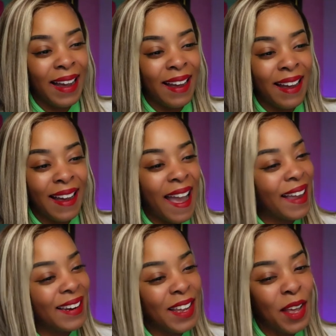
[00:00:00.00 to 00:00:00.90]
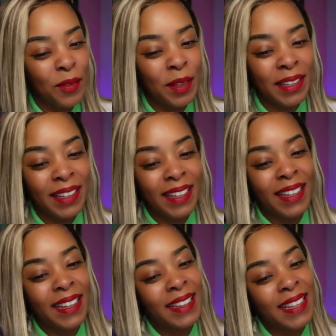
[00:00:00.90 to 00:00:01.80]
I love it.
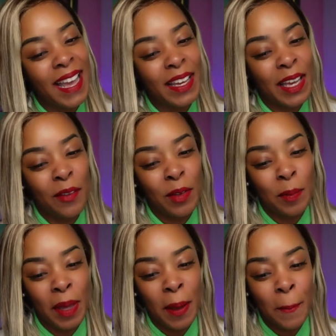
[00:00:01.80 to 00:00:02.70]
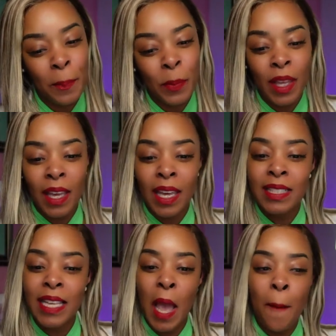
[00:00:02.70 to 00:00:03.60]
Thank you, LVP. He
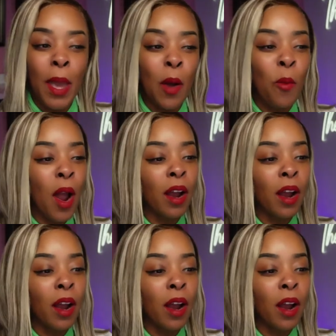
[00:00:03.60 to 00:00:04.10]
said I'm at work,